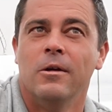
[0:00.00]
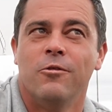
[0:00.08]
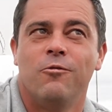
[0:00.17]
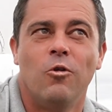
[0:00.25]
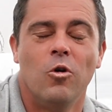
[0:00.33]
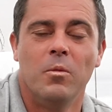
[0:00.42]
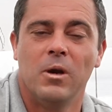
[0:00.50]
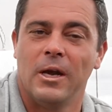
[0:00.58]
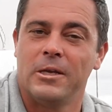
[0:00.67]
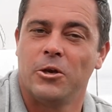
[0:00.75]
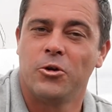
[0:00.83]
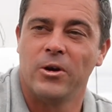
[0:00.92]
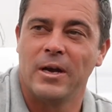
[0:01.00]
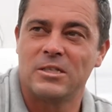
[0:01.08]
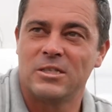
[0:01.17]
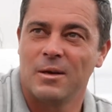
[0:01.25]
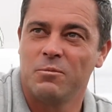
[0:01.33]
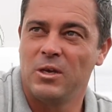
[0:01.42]
formulate to create
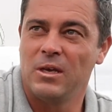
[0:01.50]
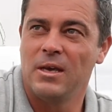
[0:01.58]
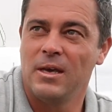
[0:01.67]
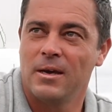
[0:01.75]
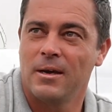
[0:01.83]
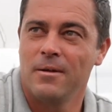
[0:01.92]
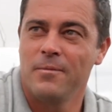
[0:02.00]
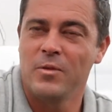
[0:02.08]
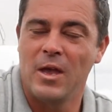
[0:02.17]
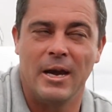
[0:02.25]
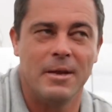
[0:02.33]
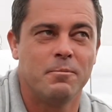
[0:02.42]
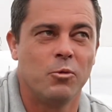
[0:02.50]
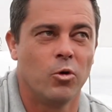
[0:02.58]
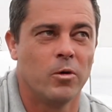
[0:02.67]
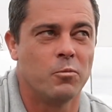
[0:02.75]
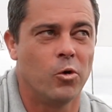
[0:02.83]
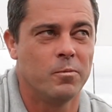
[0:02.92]
something here and
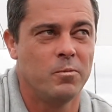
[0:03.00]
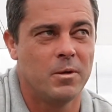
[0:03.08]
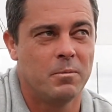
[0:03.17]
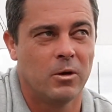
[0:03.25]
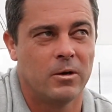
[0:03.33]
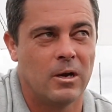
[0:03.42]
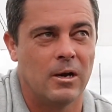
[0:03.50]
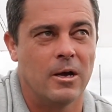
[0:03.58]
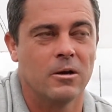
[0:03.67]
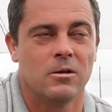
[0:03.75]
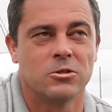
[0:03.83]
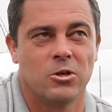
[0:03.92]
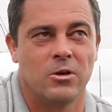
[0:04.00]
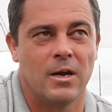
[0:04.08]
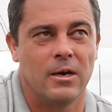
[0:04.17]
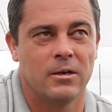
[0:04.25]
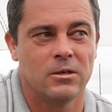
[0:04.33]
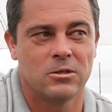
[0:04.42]
employ more people in our local
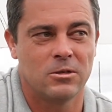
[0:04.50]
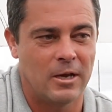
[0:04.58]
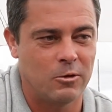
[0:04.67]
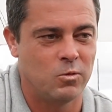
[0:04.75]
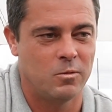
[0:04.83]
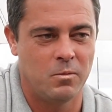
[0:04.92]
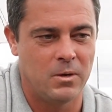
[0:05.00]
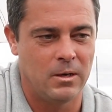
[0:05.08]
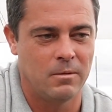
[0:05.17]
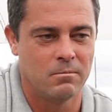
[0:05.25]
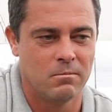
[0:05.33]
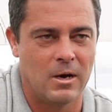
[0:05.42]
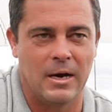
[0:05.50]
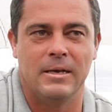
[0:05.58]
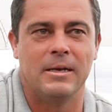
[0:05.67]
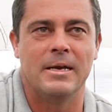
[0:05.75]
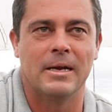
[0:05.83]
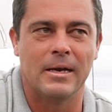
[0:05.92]
surroundings, that would be
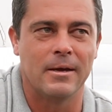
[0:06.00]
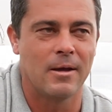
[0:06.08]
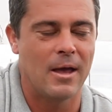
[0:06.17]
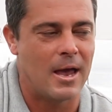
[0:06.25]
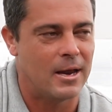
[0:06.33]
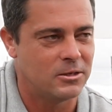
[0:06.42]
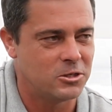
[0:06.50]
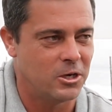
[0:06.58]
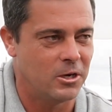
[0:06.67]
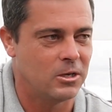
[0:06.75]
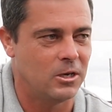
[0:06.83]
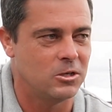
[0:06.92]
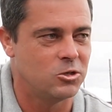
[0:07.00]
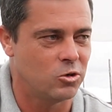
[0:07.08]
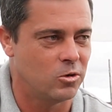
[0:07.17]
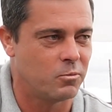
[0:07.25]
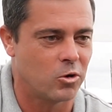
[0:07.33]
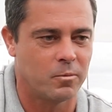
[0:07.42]
ideally, and turn it into
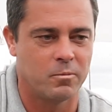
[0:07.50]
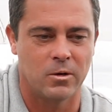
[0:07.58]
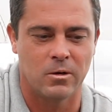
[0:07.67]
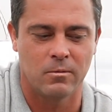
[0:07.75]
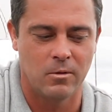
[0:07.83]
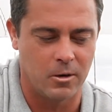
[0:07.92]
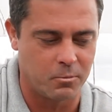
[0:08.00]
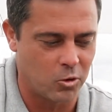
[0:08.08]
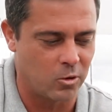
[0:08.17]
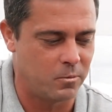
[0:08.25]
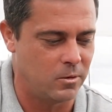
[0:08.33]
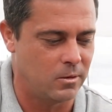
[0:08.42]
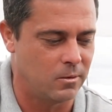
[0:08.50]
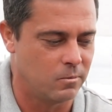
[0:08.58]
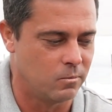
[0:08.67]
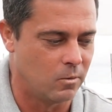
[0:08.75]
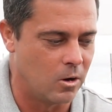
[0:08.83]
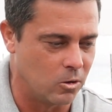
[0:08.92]
a proper
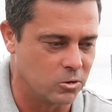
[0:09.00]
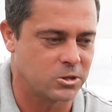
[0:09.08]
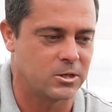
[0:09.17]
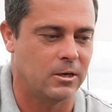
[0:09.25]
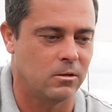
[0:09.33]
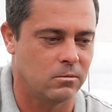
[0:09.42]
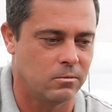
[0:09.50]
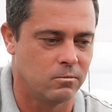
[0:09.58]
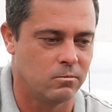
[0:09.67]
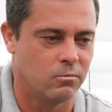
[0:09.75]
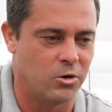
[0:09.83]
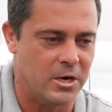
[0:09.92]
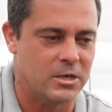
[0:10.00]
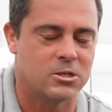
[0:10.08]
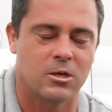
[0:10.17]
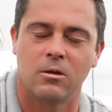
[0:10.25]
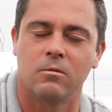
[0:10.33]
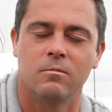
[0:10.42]
wholesale
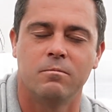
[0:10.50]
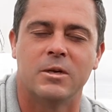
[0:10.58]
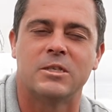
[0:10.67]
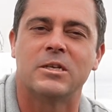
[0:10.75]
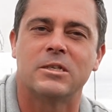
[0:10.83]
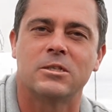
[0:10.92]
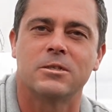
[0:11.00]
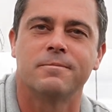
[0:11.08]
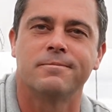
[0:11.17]
retail business.